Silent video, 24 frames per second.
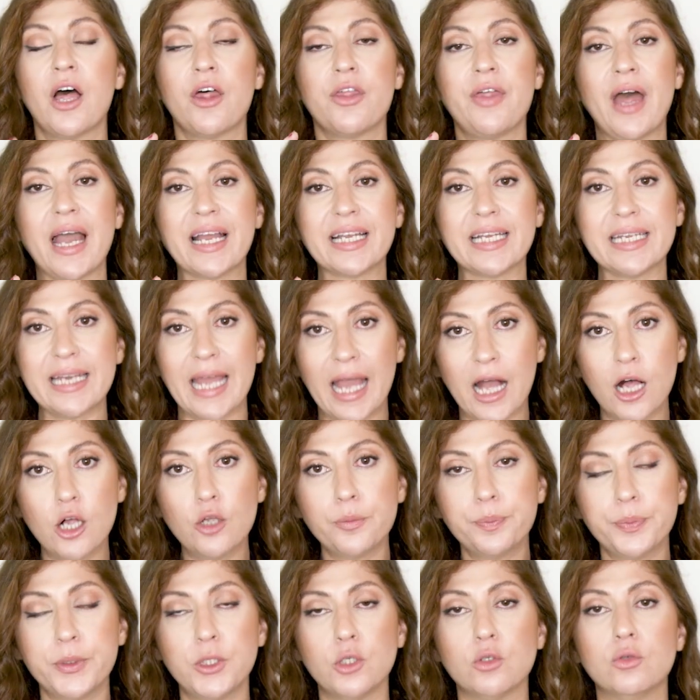that can
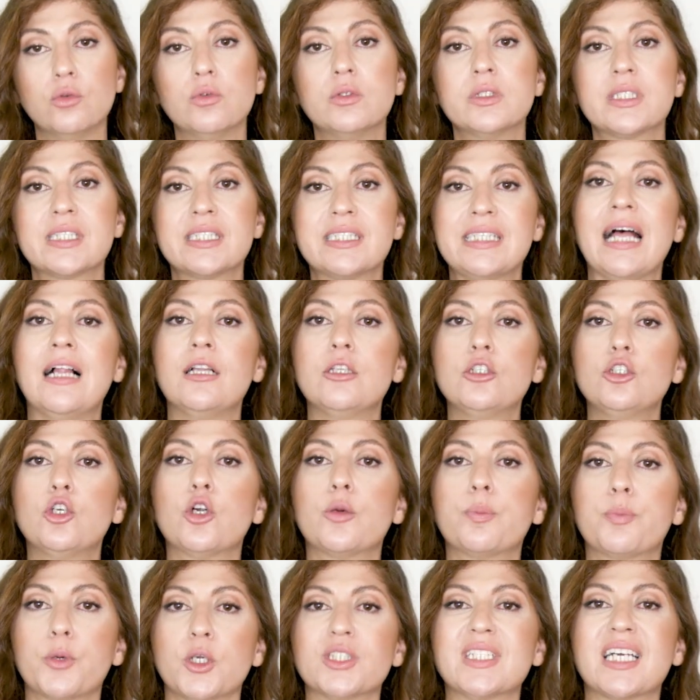help you sell
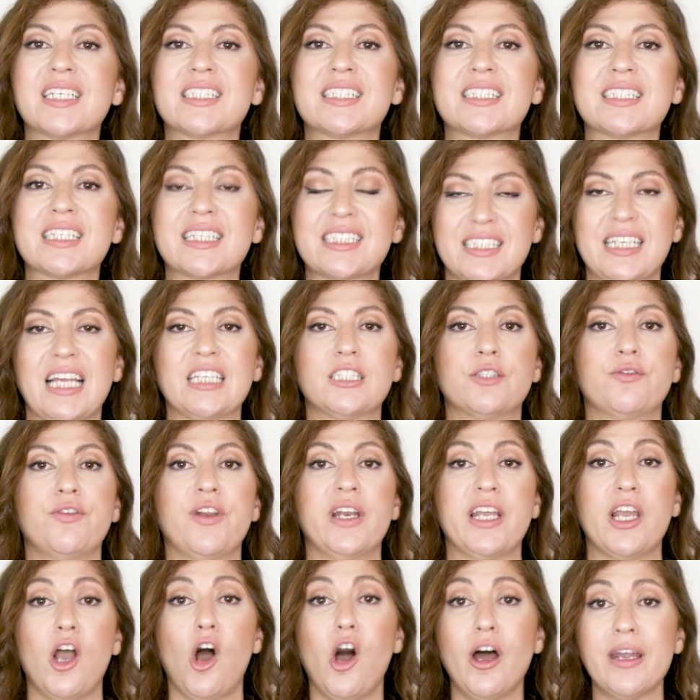your product
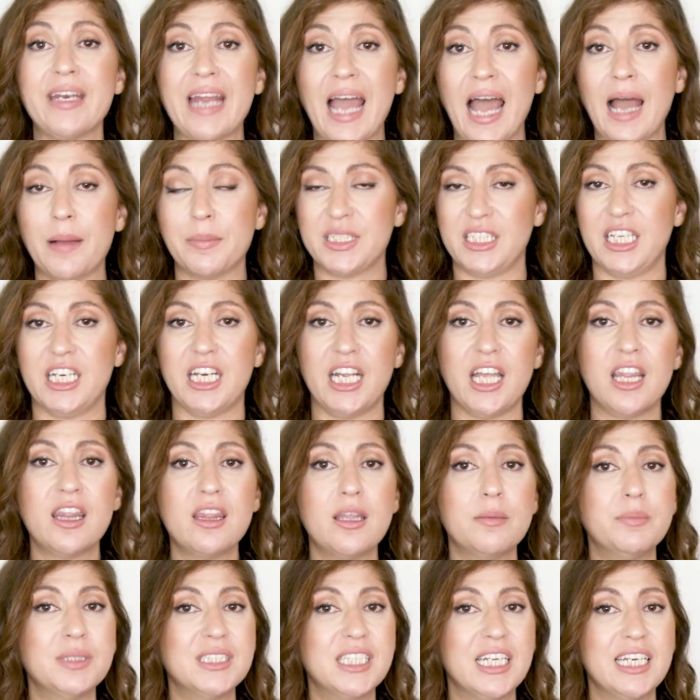successfully on Amazon in
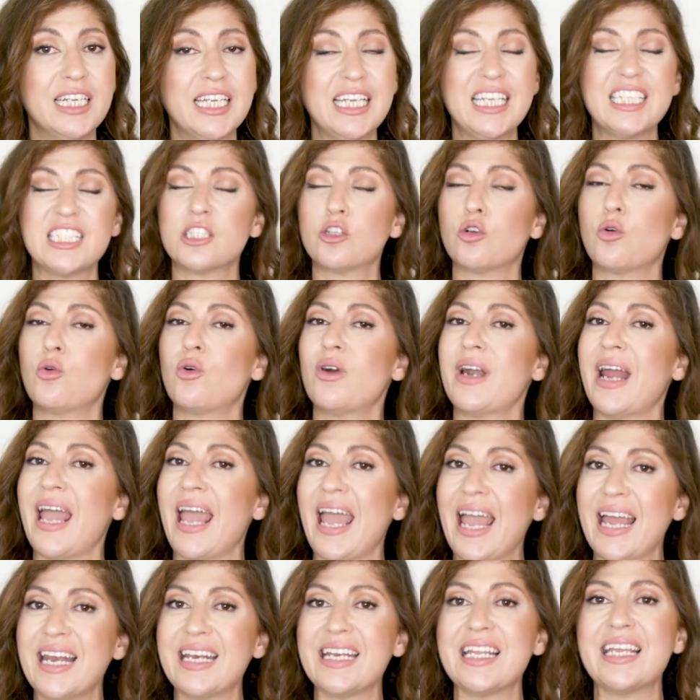the Middle East or
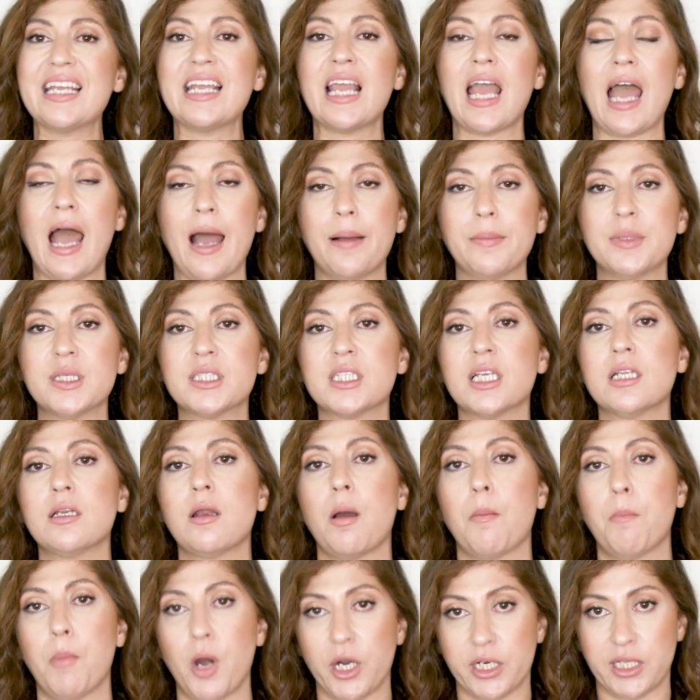any Amazon
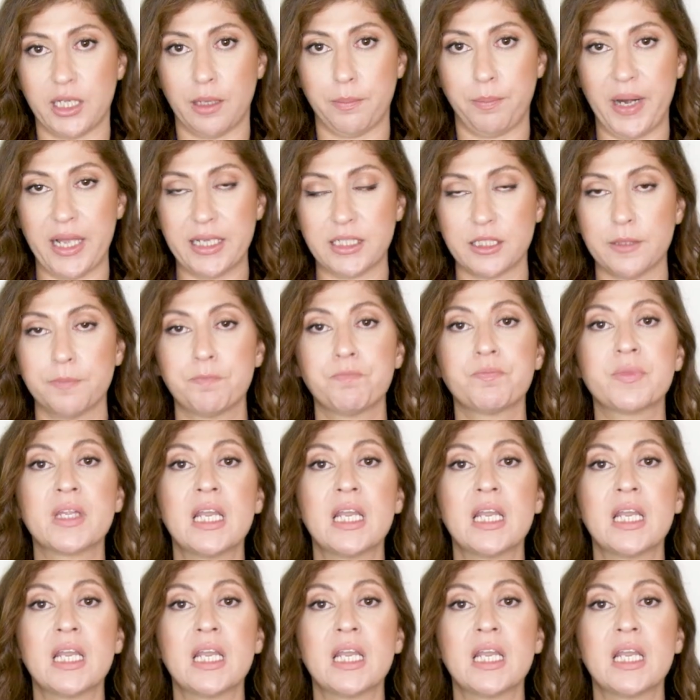marketplace.